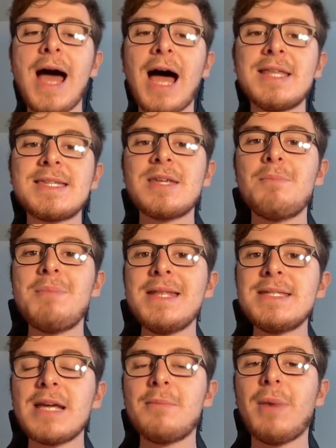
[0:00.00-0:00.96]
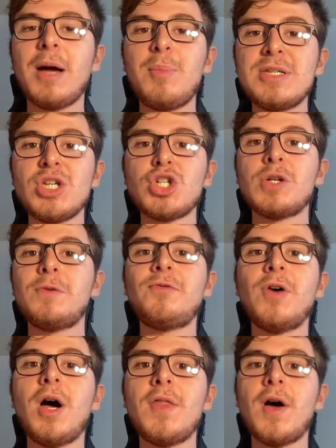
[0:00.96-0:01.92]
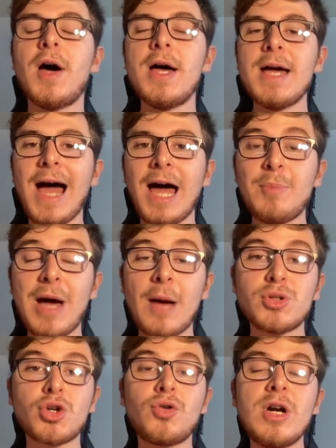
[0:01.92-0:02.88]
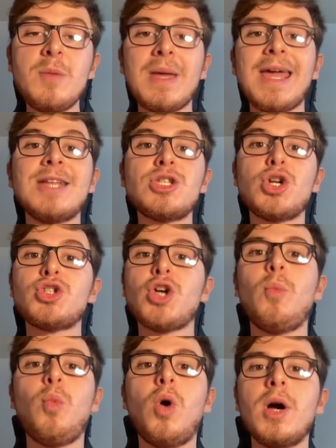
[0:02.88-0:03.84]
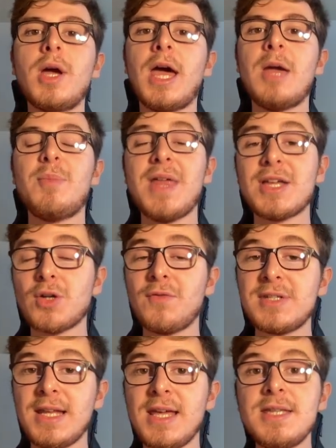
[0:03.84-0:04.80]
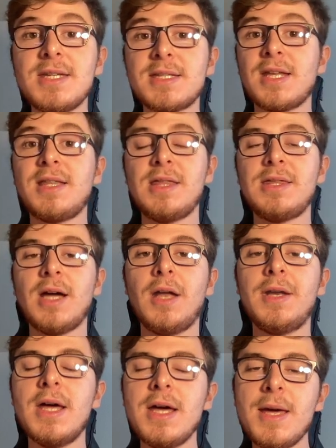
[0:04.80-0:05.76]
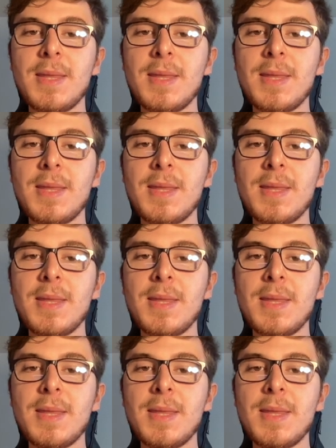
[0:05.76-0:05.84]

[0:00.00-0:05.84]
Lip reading: and cementing my position further and perhaps creeping into the top 1K. But that's obviously easier said than done.